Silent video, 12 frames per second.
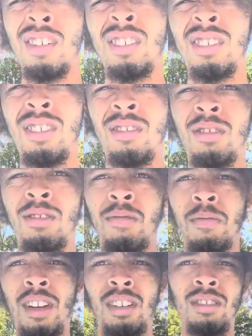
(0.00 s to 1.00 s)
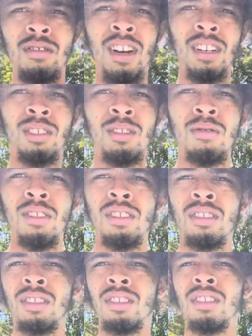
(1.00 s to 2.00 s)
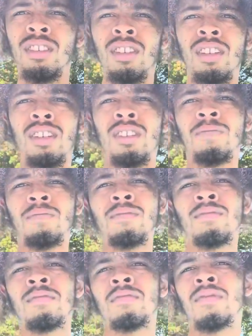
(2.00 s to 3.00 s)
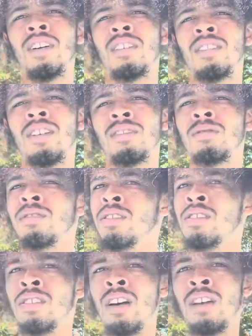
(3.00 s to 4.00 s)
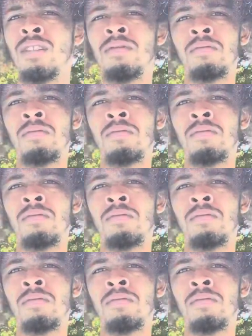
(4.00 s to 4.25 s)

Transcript: So make sure you guys tune in and um, I'll cut to another shot.